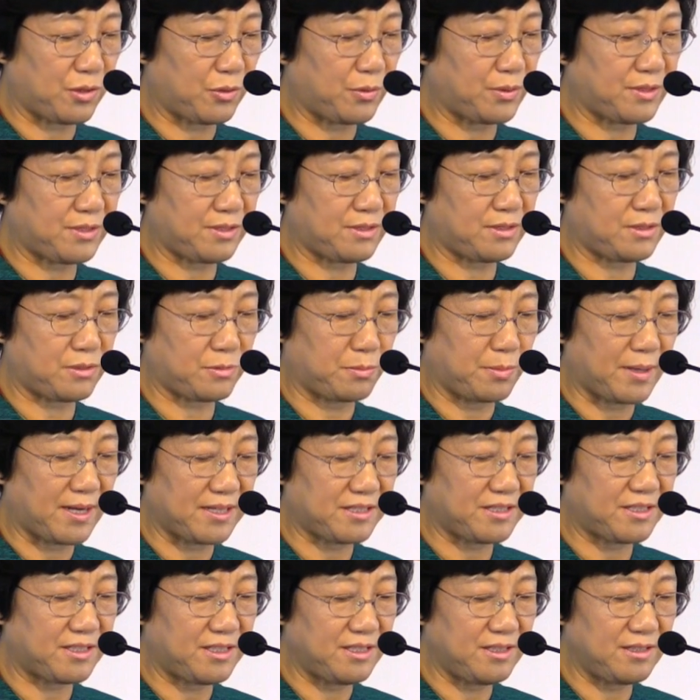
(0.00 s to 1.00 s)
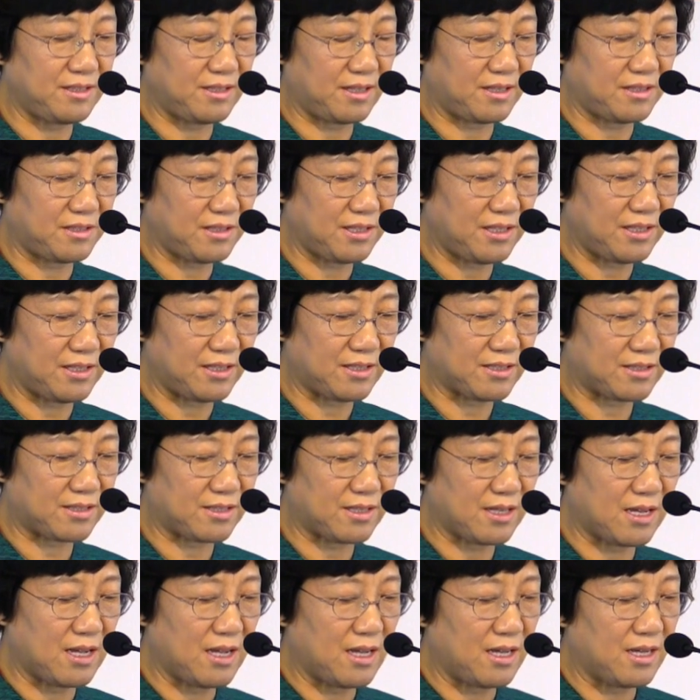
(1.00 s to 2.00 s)
which is what India
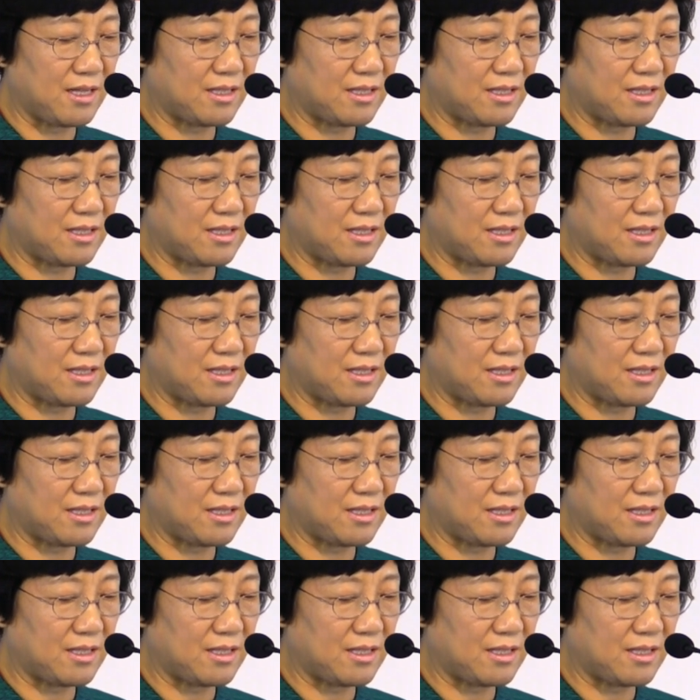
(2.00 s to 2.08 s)
needs.